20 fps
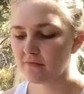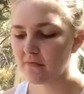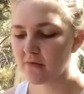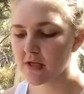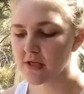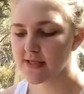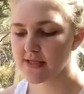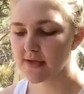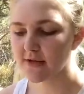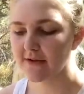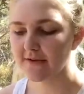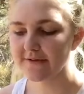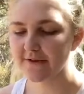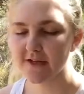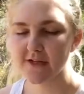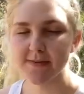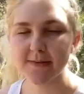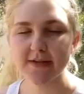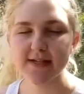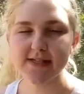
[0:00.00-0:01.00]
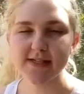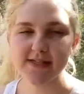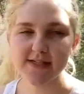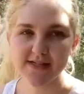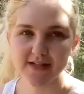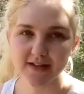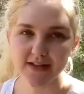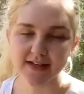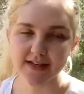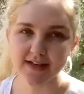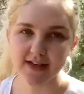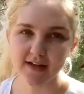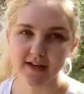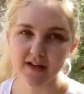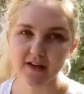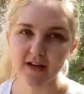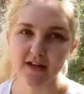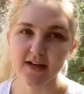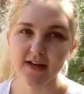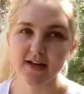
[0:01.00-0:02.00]
so the first place is Glendale.
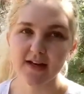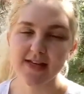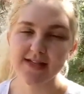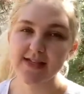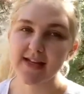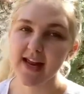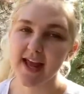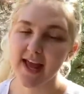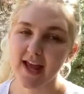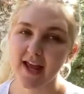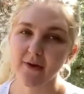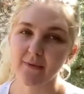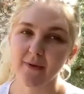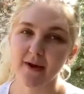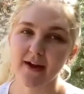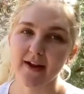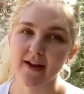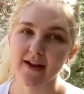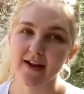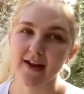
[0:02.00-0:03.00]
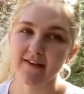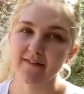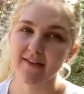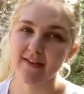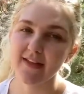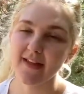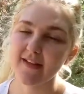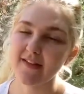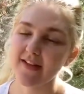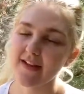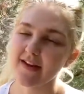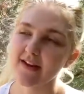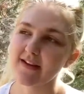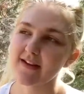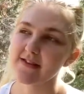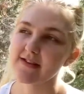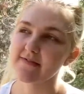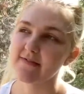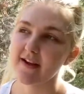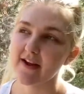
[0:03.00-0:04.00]
Glendale has an A rating. I feel like
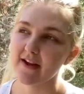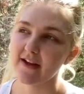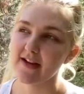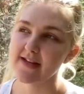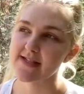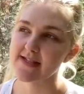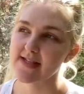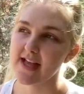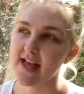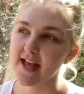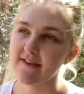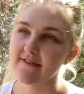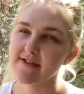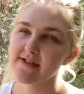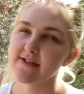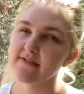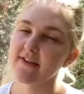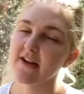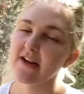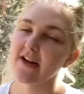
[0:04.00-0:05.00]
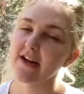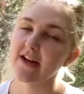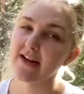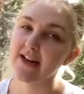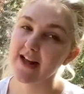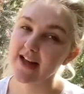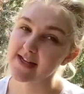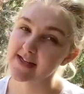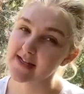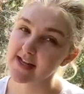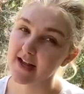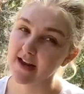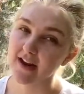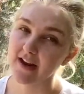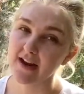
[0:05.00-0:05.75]
Glendale is very safe. It's a very nice area.